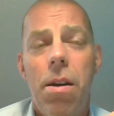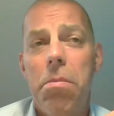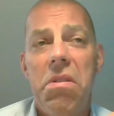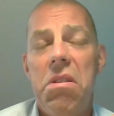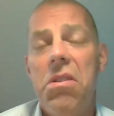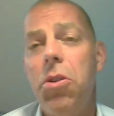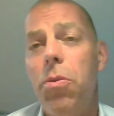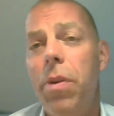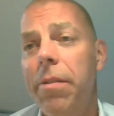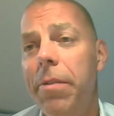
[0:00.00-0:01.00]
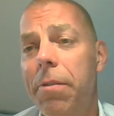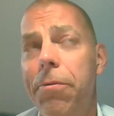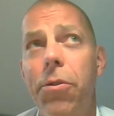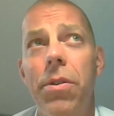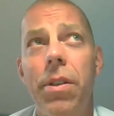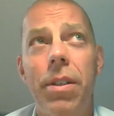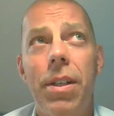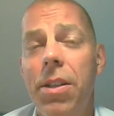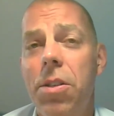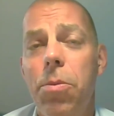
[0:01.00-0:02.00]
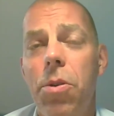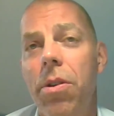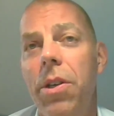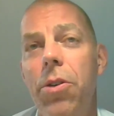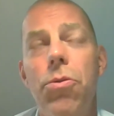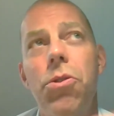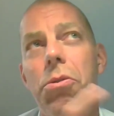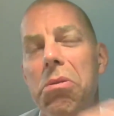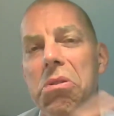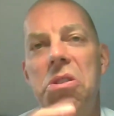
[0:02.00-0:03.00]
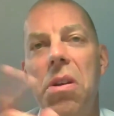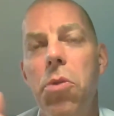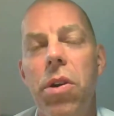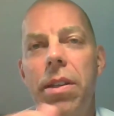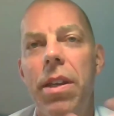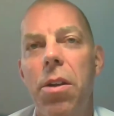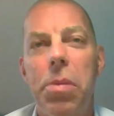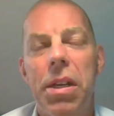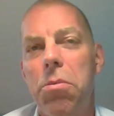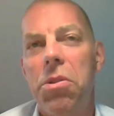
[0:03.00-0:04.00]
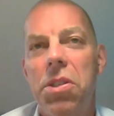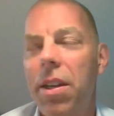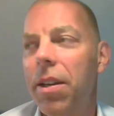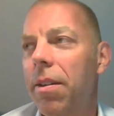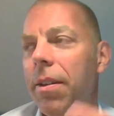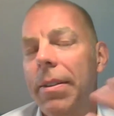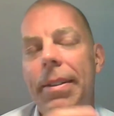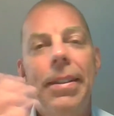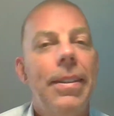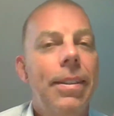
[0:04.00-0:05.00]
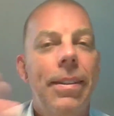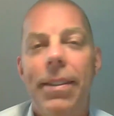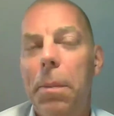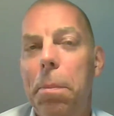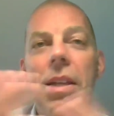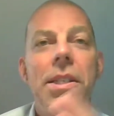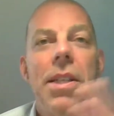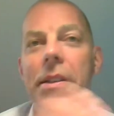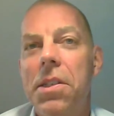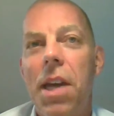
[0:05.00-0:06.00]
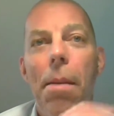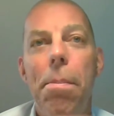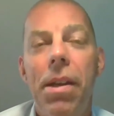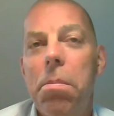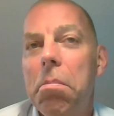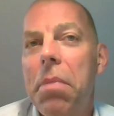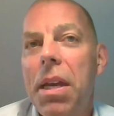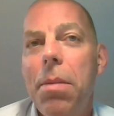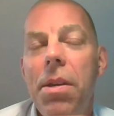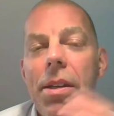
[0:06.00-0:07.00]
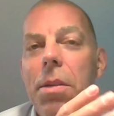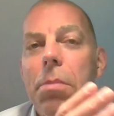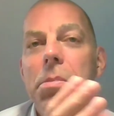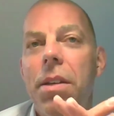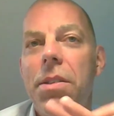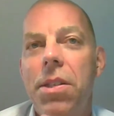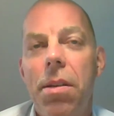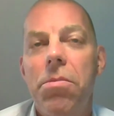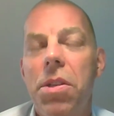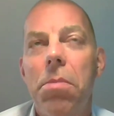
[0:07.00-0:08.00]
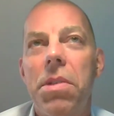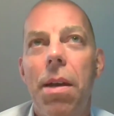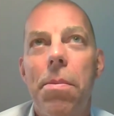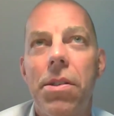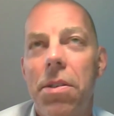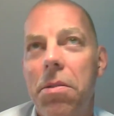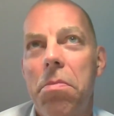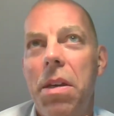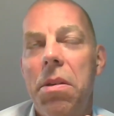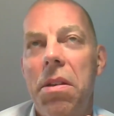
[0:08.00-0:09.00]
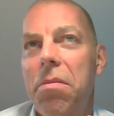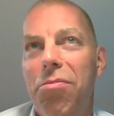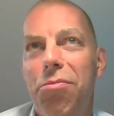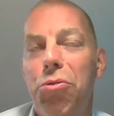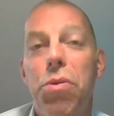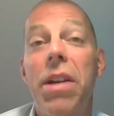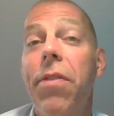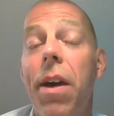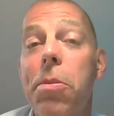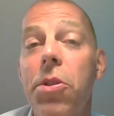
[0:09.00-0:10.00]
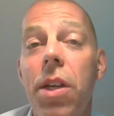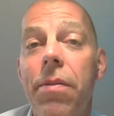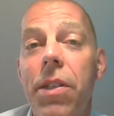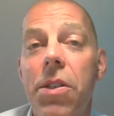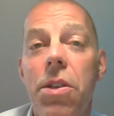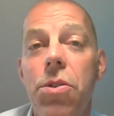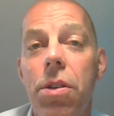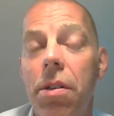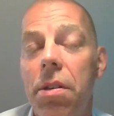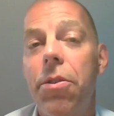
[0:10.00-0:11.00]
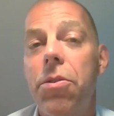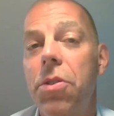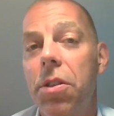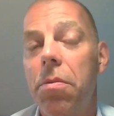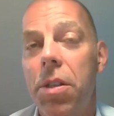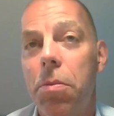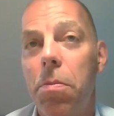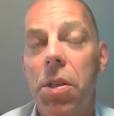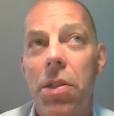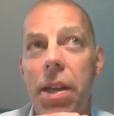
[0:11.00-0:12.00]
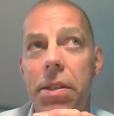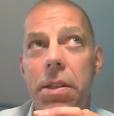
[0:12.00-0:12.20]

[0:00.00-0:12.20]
Is it relevant for the customer or user? Is somewhere in there, but I would say depends on the topic. Maybe on some topics it's maybe 25% of a decision, and others it's much less.